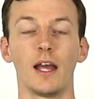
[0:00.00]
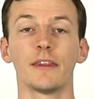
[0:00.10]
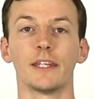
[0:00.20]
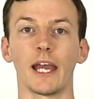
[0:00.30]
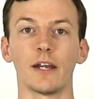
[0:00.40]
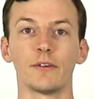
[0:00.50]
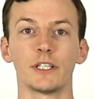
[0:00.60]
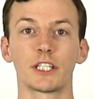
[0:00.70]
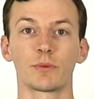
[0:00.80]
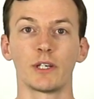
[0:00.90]
The
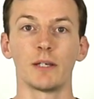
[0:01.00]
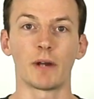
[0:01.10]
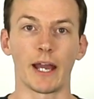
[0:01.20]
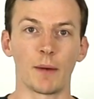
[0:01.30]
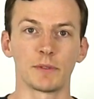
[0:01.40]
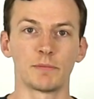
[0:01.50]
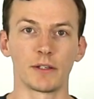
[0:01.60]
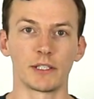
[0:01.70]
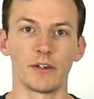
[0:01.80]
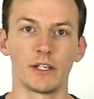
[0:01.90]
Aries 3 by ALPS
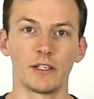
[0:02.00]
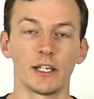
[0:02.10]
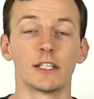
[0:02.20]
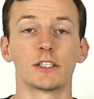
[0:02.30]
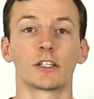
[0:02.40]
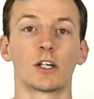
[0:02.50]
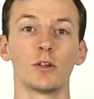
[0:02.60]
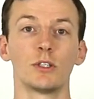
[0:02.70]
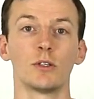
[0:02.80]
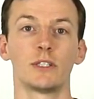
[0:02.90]
Mountaineering is our
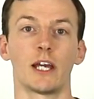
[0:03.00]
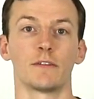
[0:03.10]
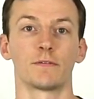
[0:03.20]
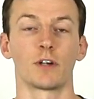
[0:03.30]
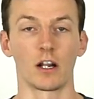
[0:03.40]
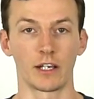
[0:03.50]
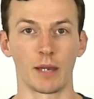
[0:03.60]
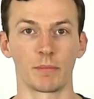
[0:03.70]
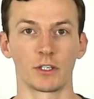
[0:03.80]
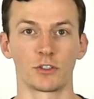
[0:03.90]
go-to tent for our
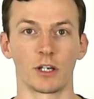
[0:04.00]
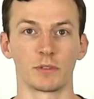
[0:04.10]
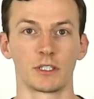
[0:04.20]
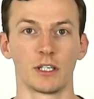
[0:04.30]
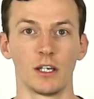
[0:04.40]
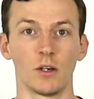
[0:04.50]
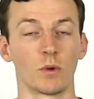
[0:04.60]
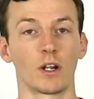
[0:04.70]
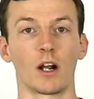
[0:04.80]
camping trips. What are